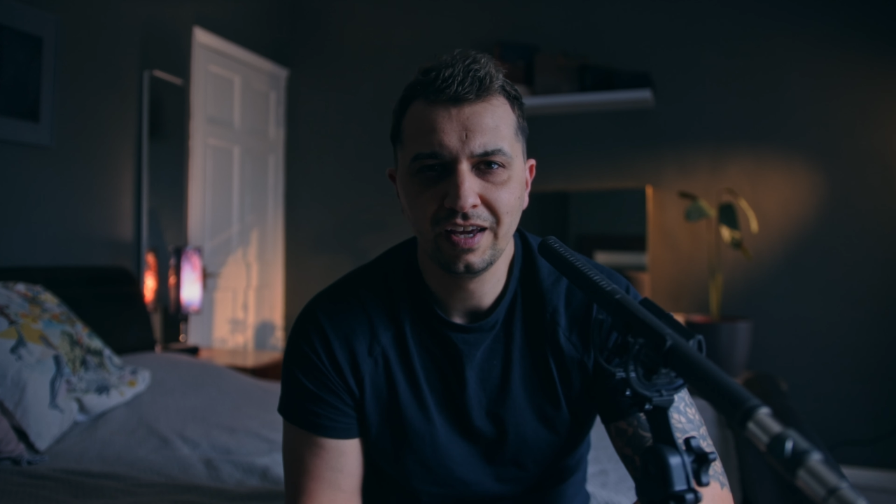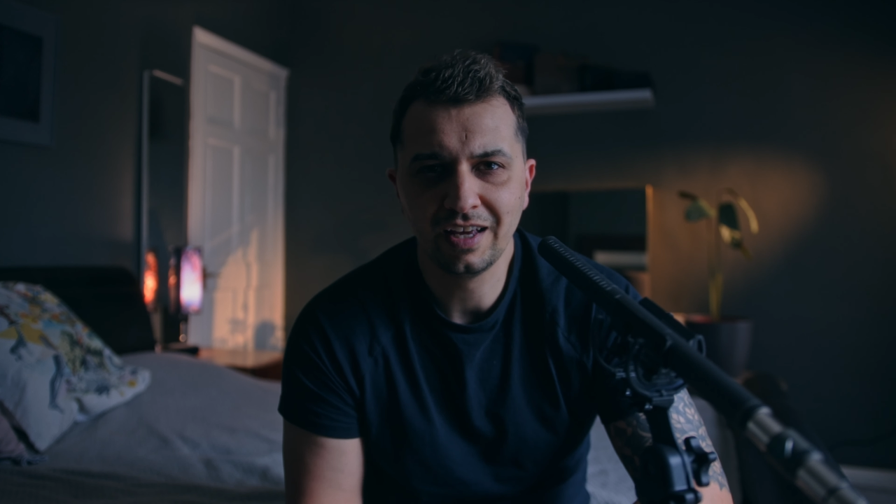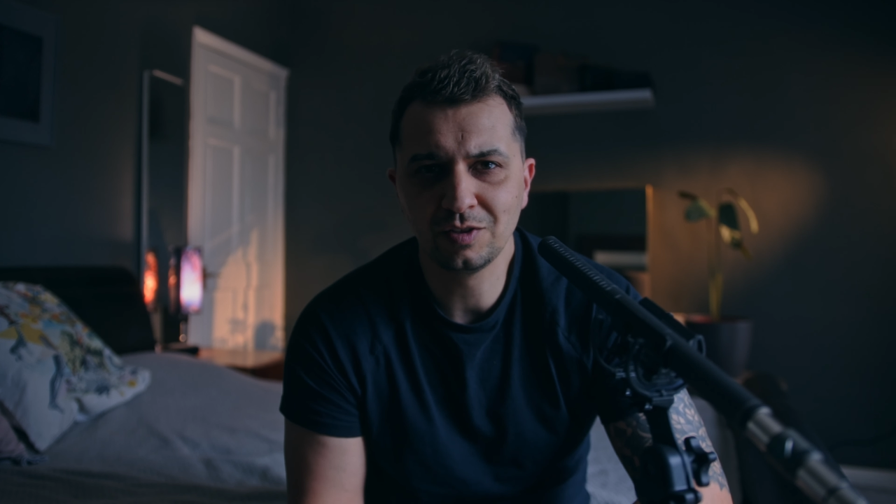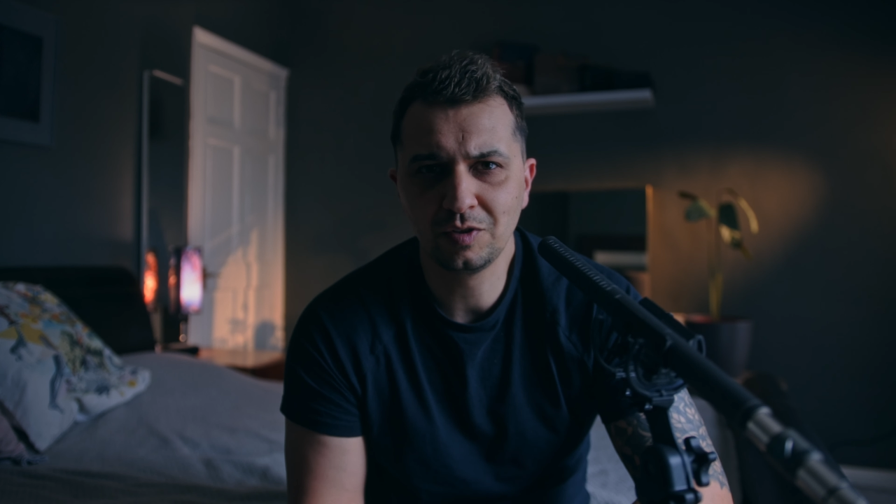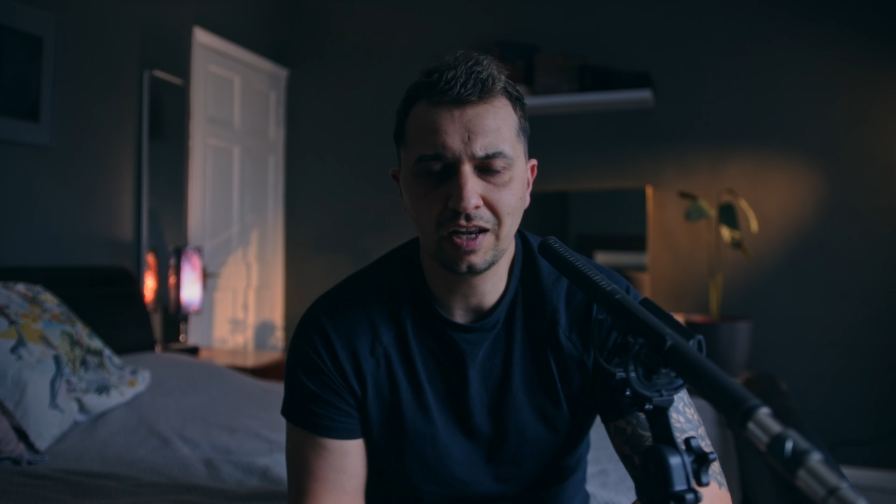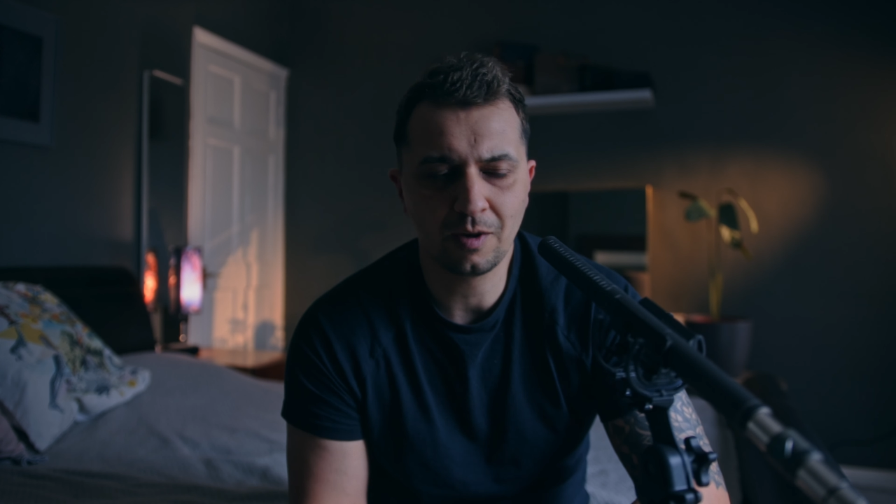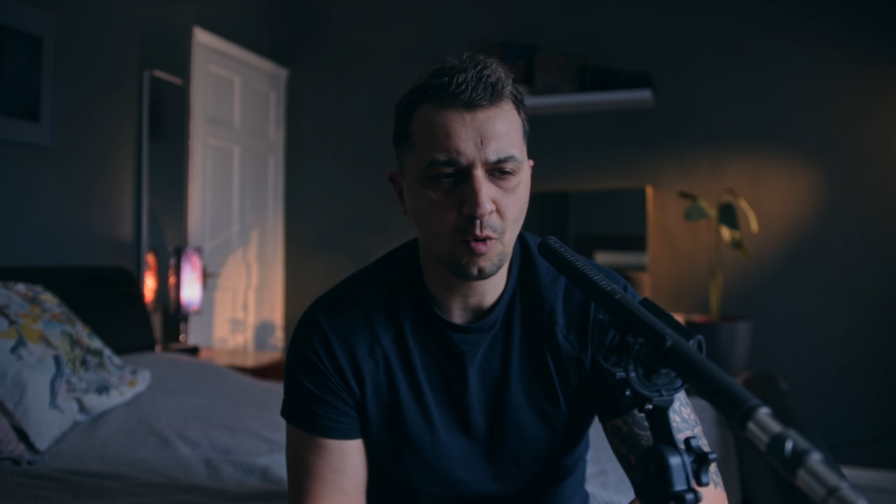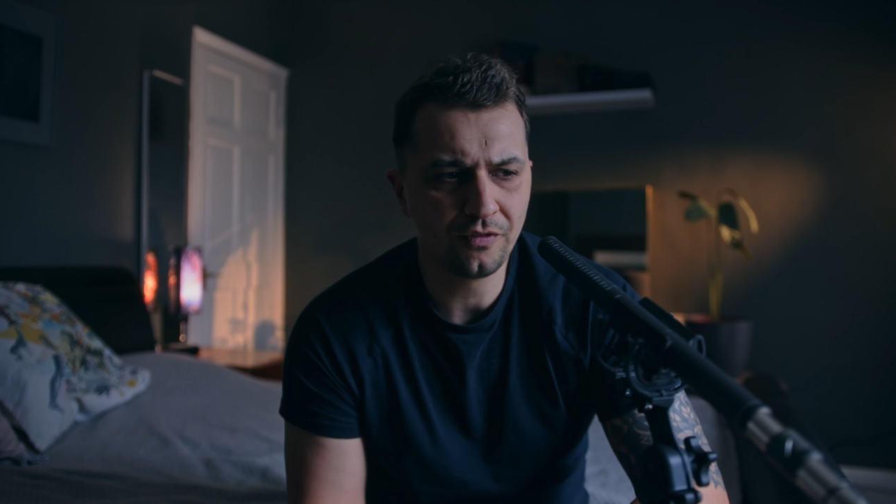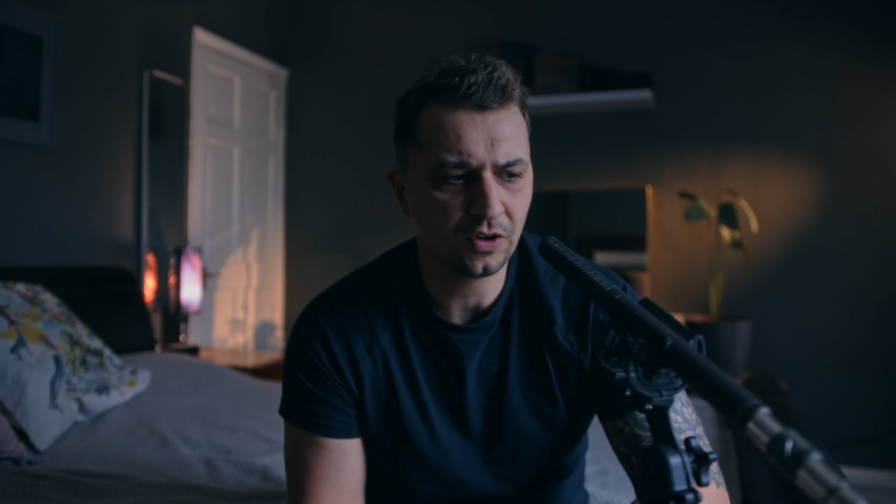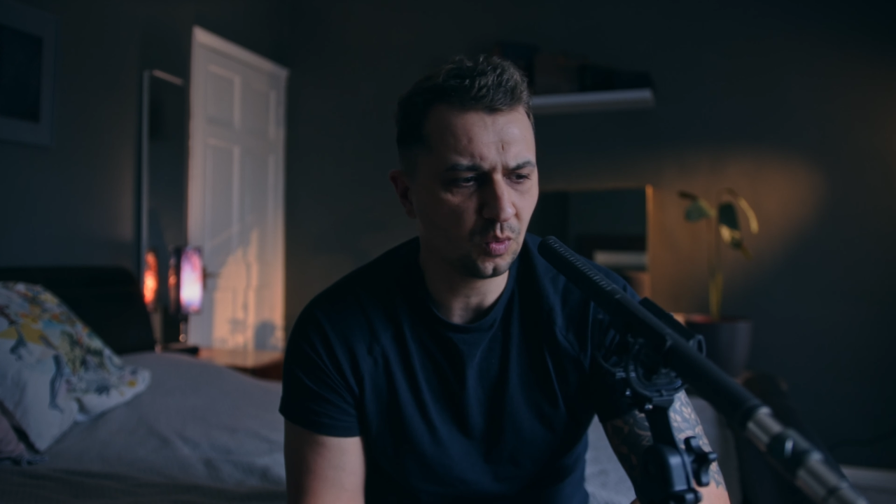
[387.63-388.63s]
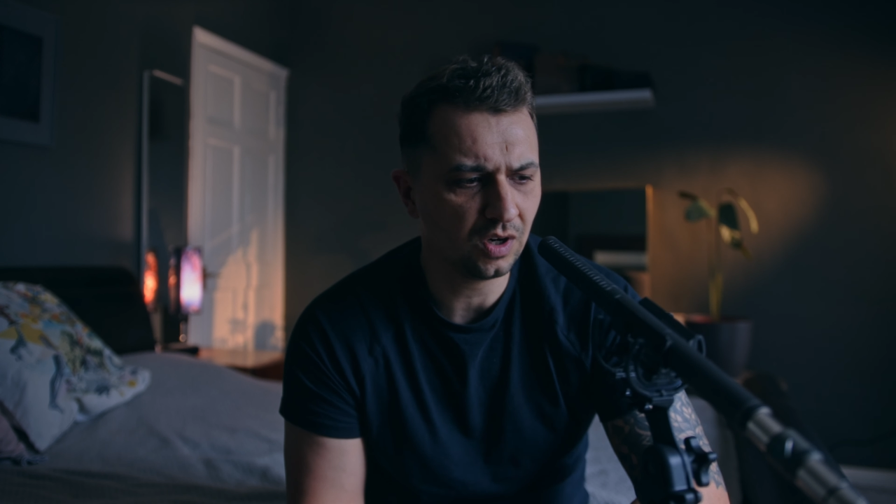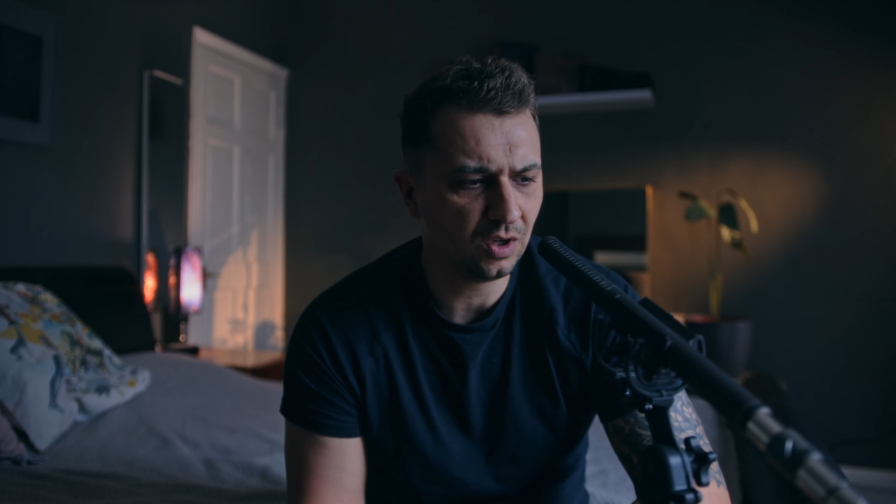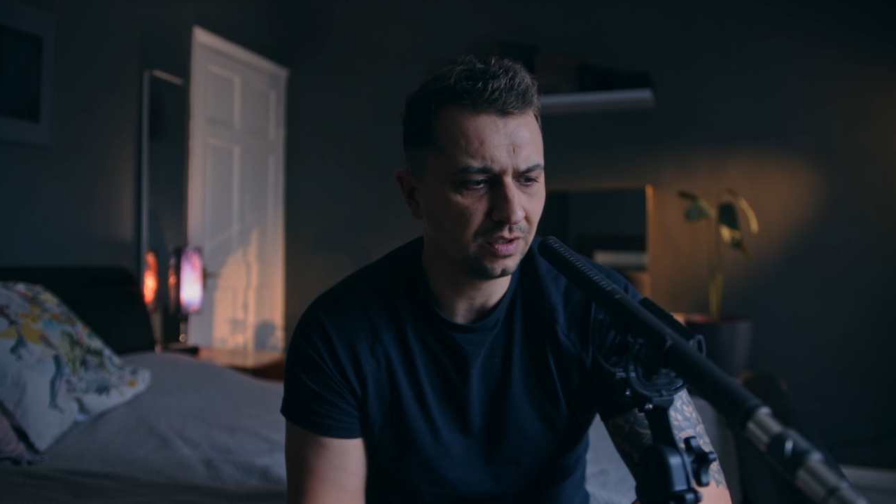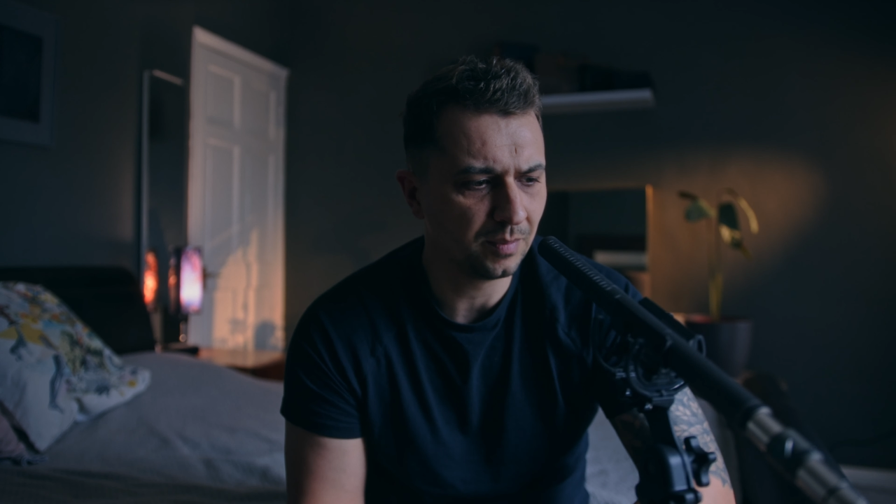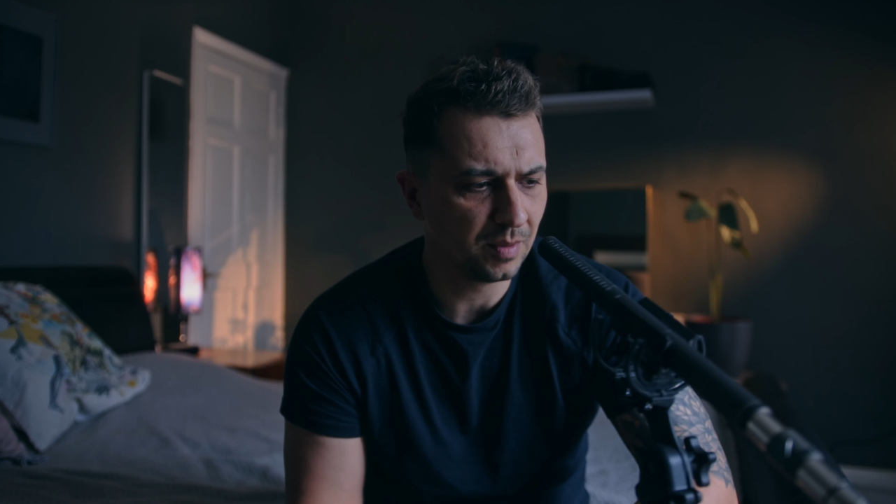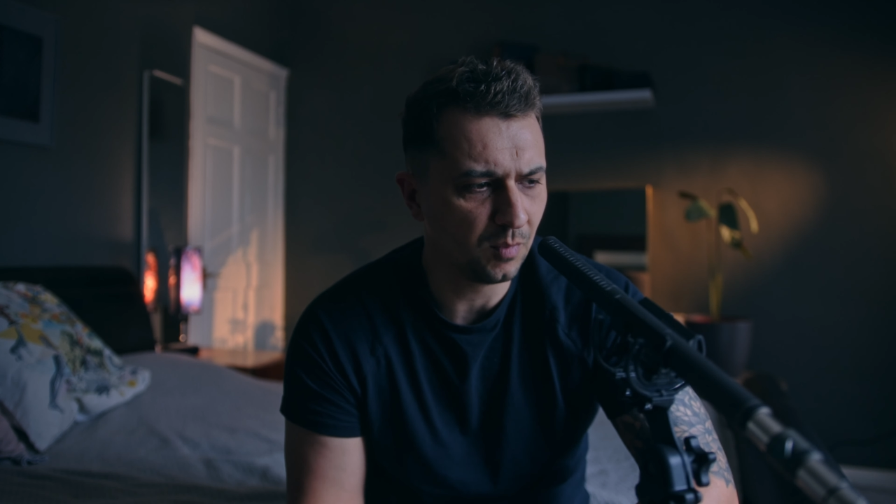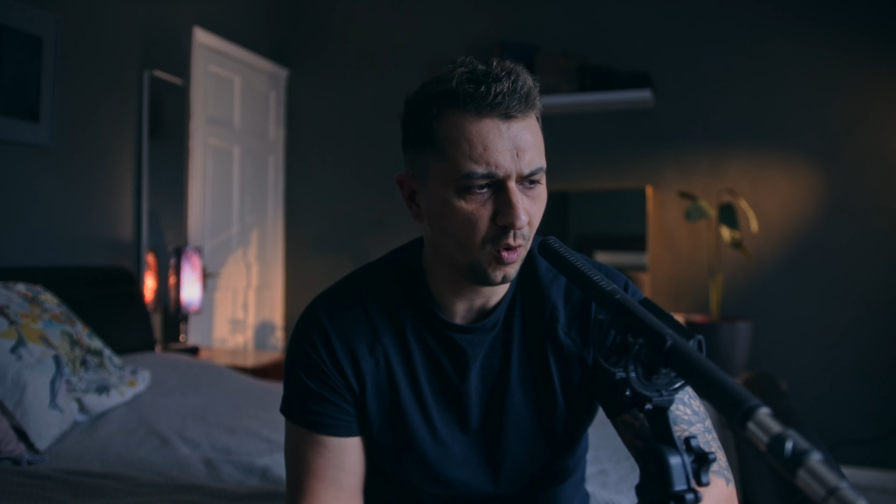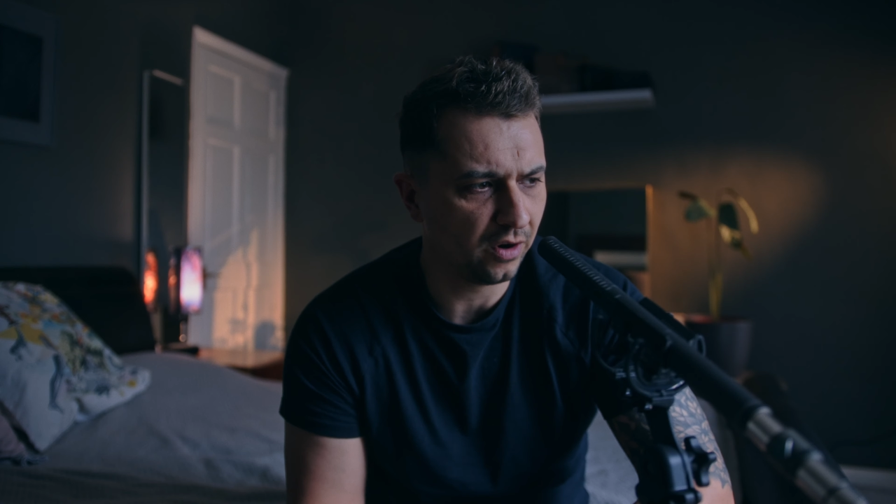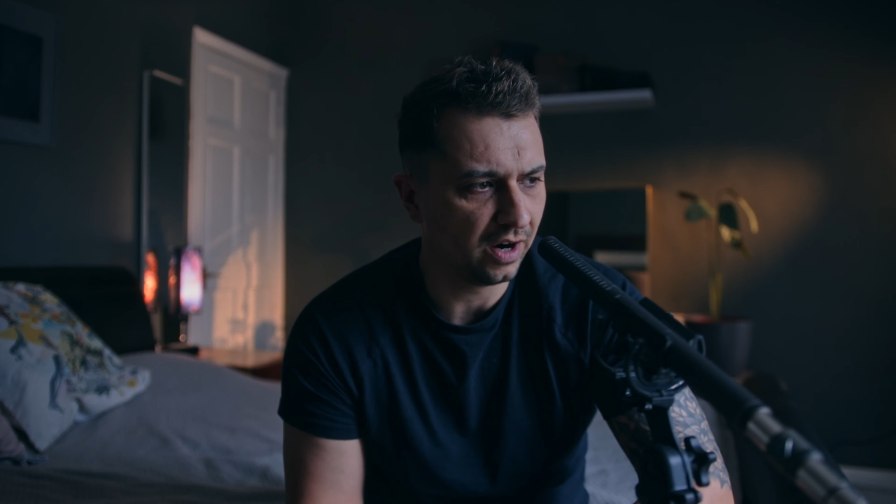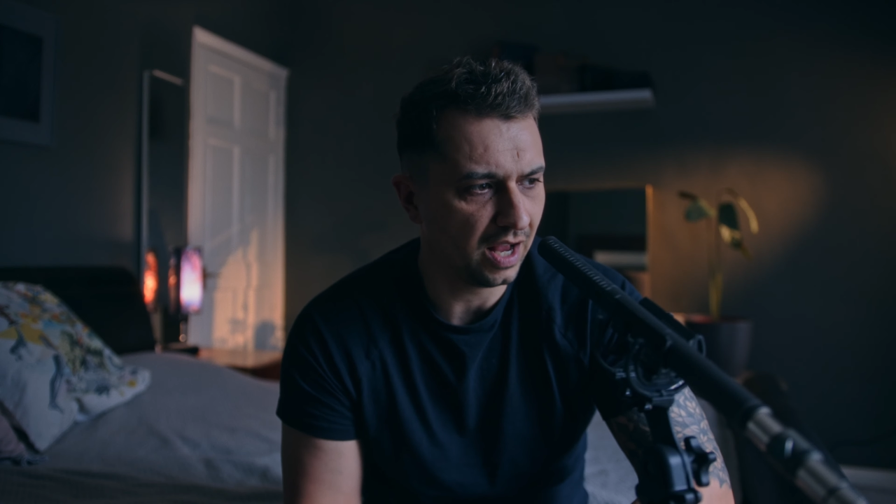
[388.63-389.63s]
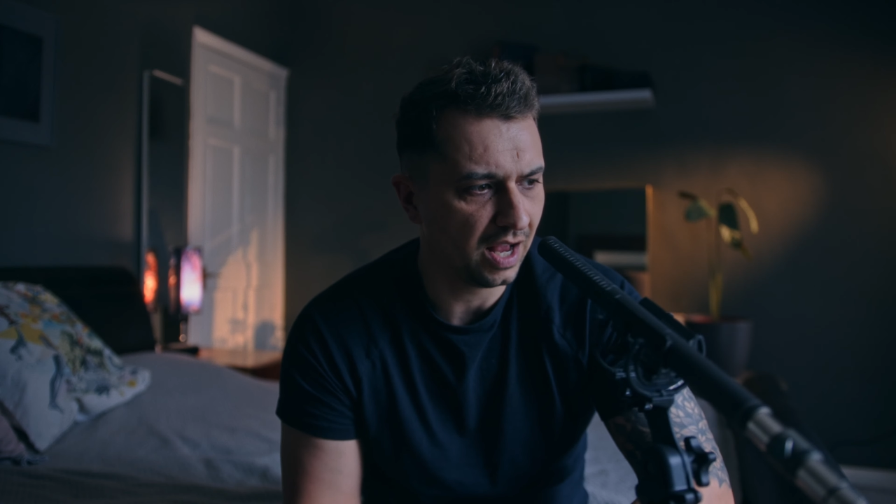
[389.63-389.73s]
the anamorphic world a bit more.